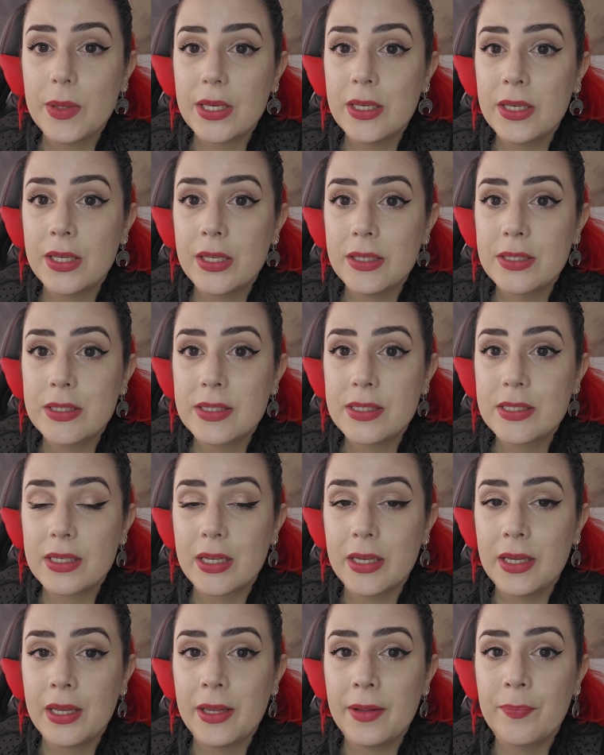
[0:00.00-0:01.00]
is,
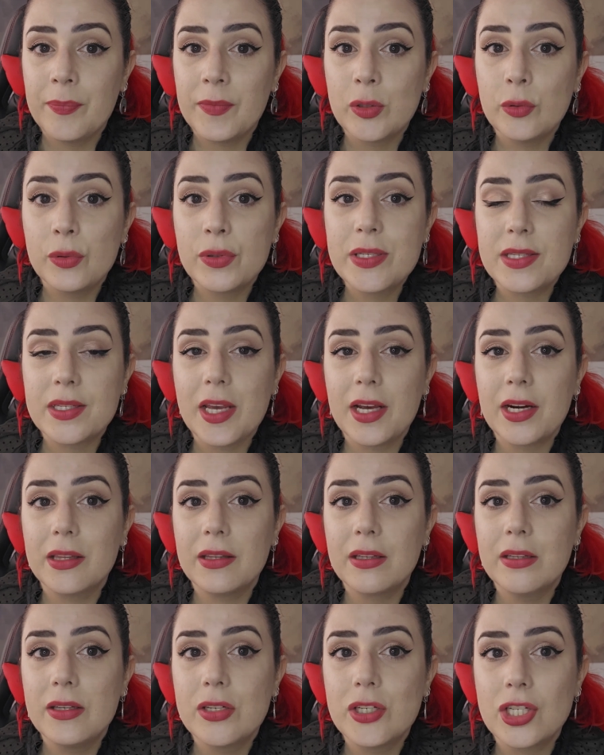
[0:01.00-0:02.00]

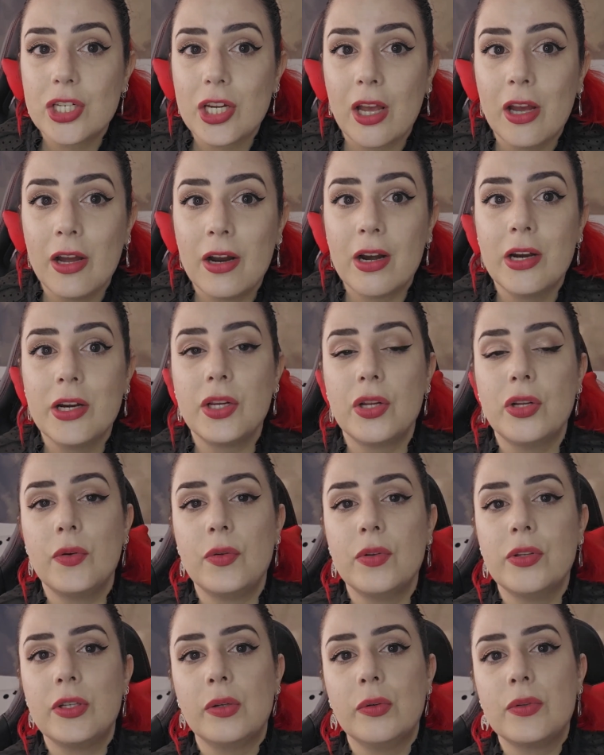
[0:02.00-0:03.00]
lucernas are,
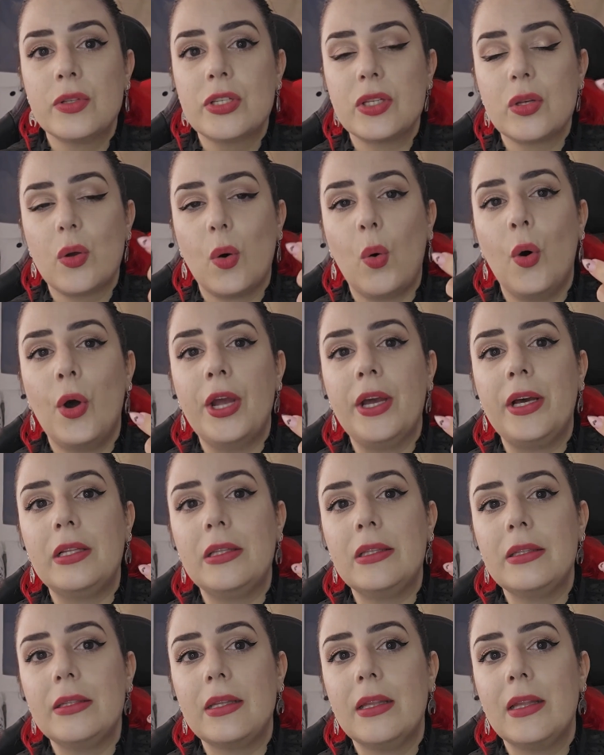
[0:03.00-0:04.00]
those
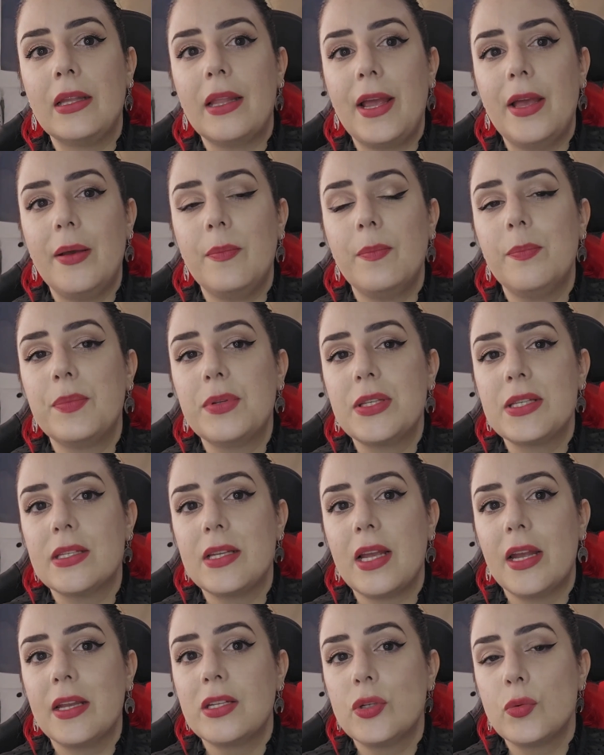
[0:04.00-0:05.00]
oil lamps
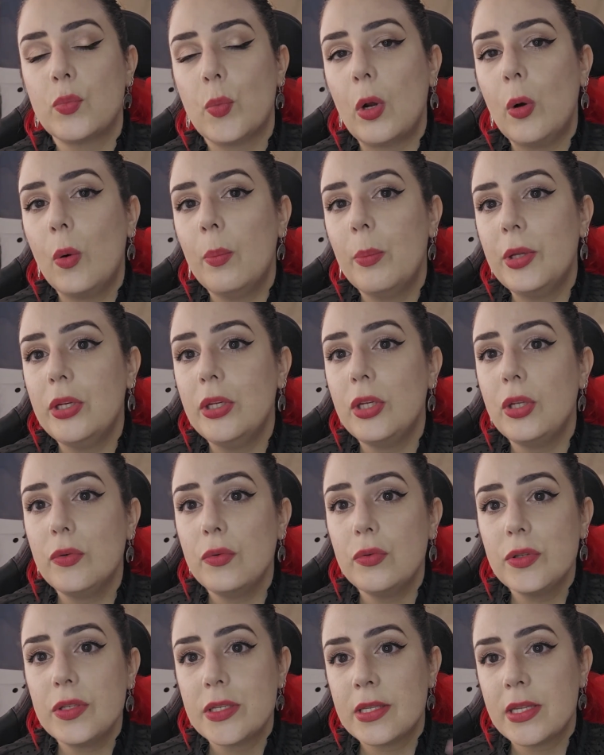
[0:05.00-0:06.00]
that Roman
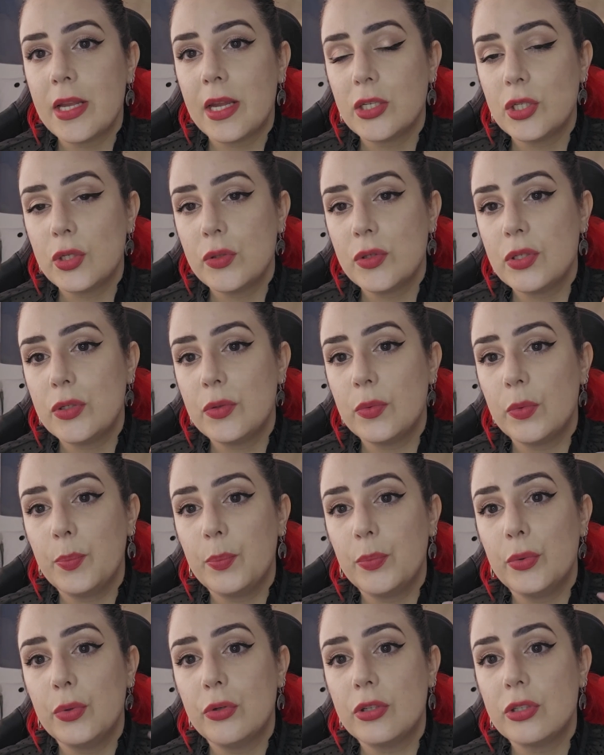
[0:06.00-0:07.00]
used, that used to
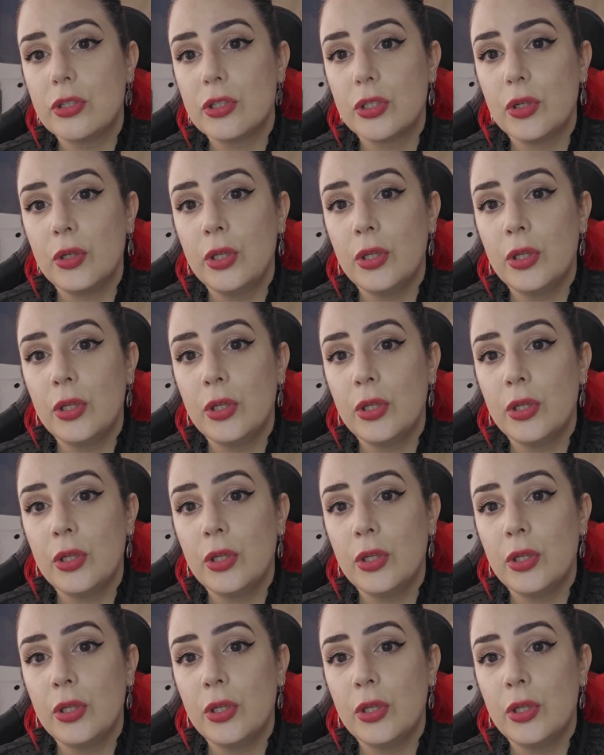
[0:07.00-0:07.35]
put